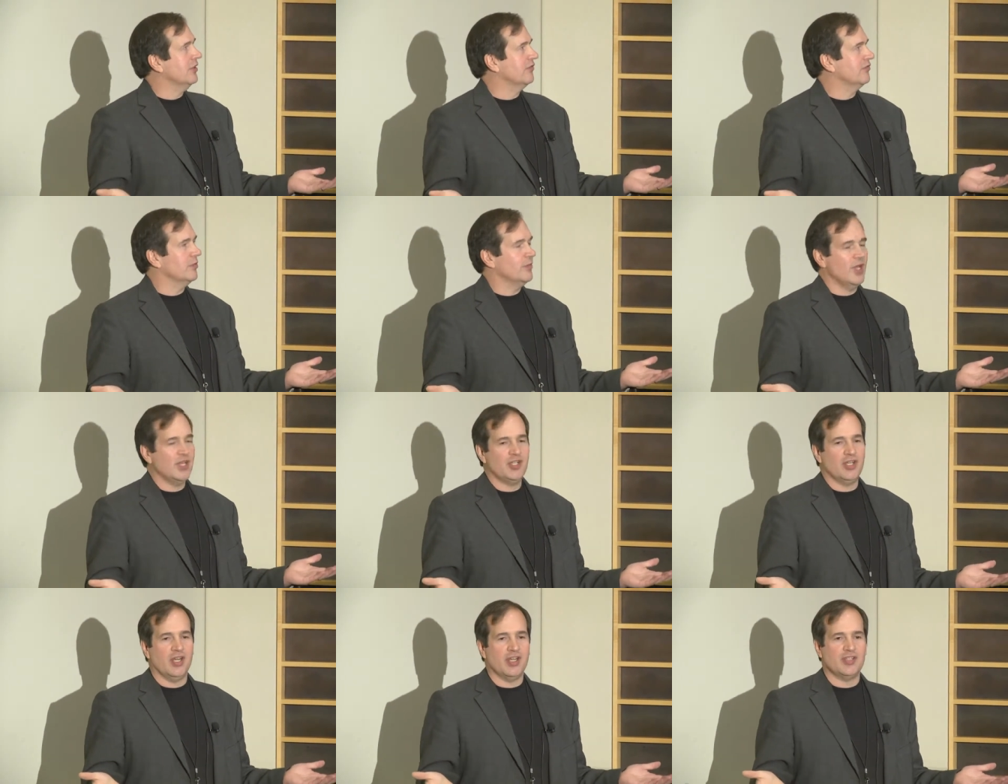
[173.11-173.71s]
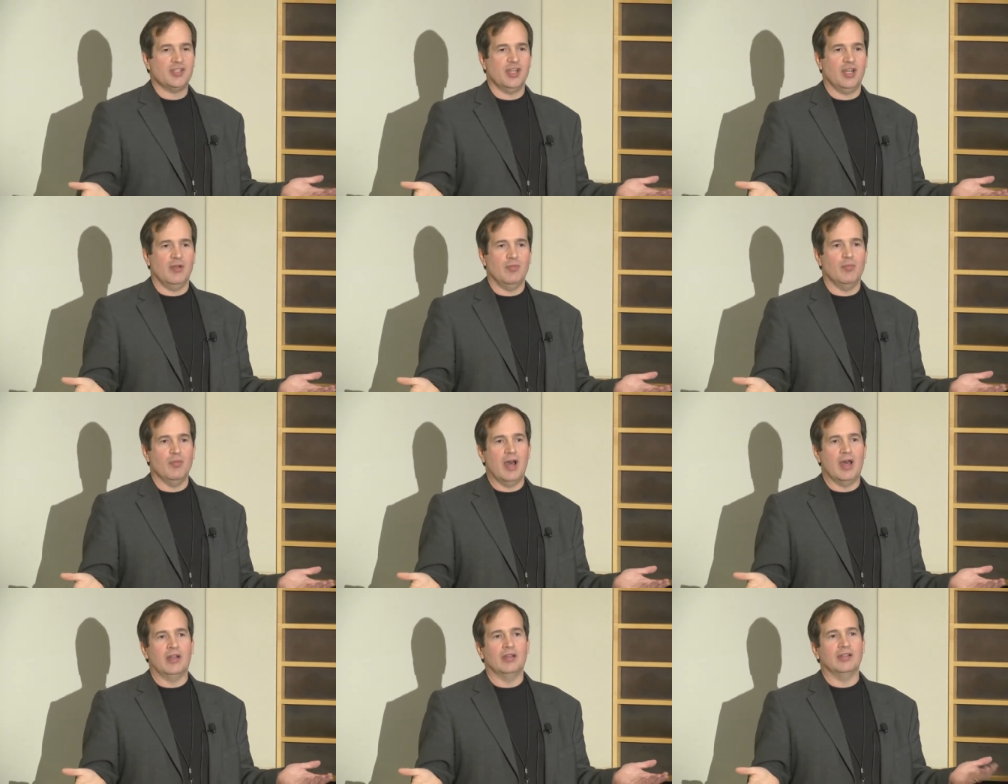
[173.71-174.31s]
Information Exchange
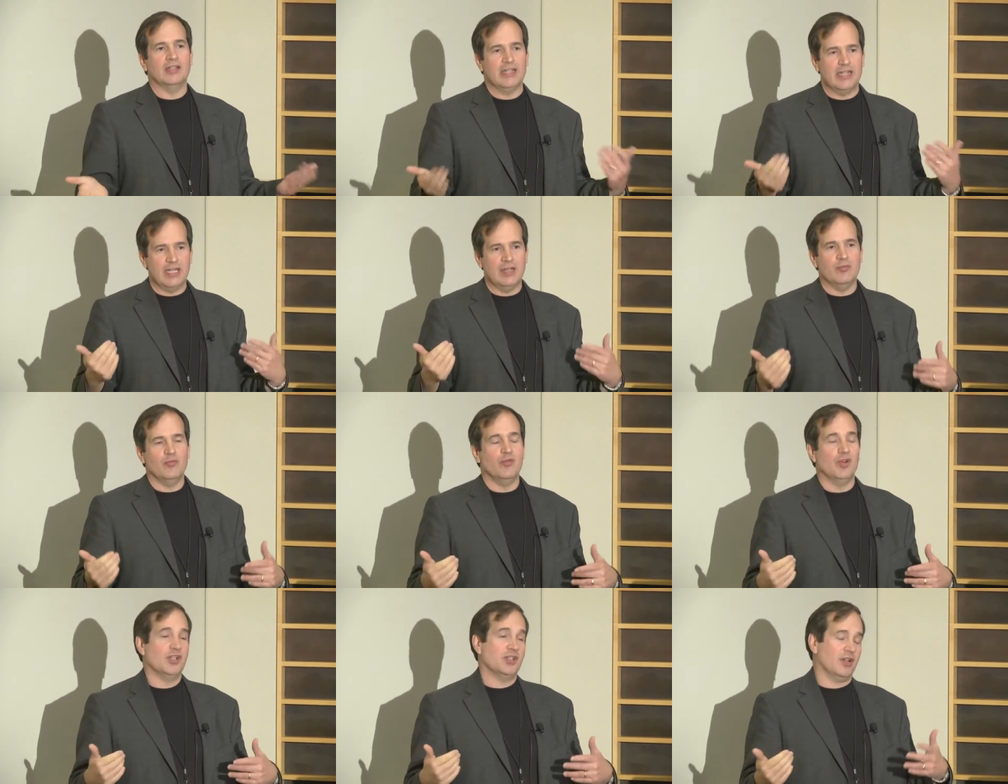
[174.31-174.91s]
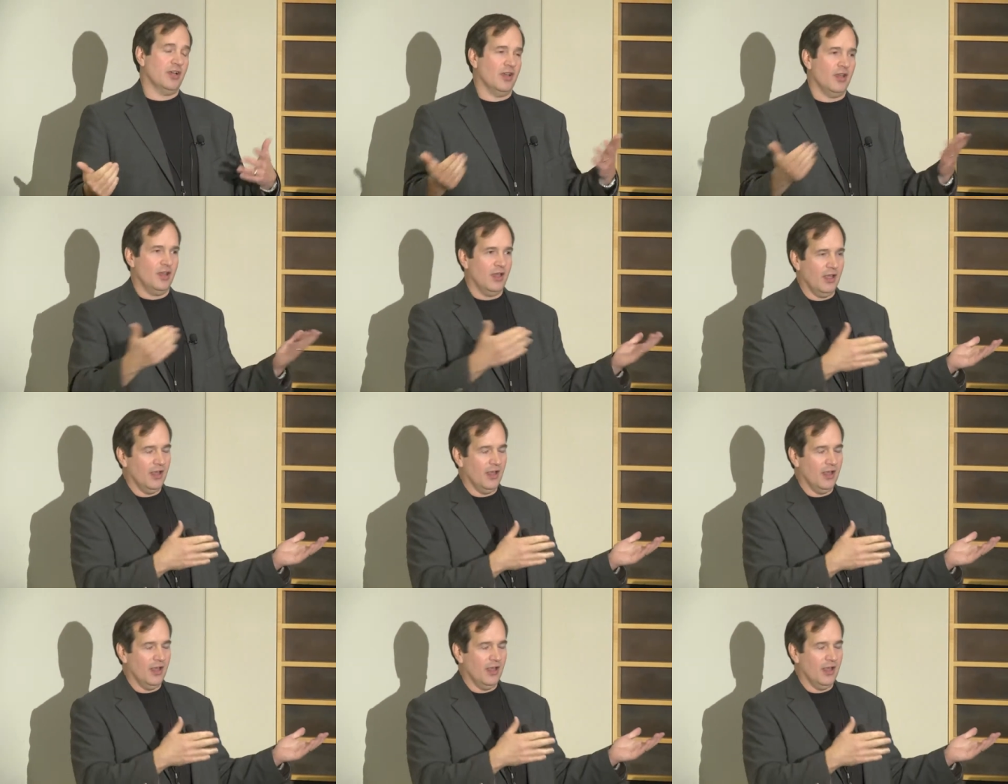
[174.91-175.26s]
Model, NIM, which I